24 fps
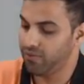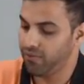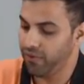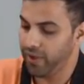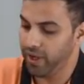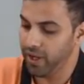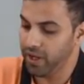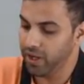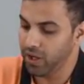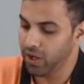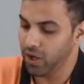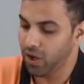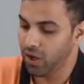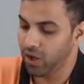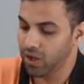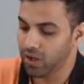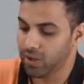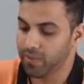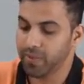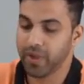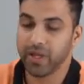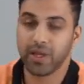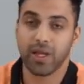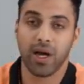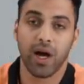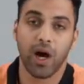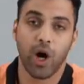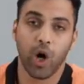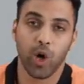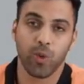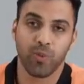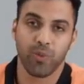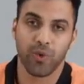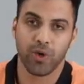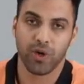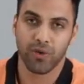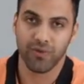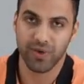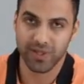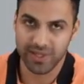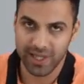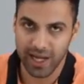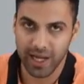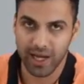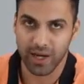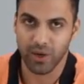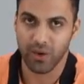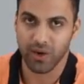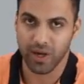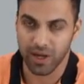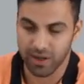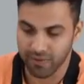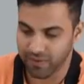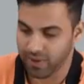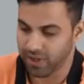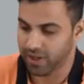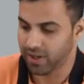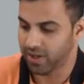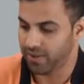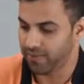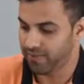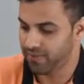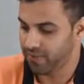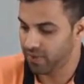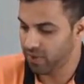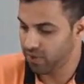v not be the output of a cycloconverter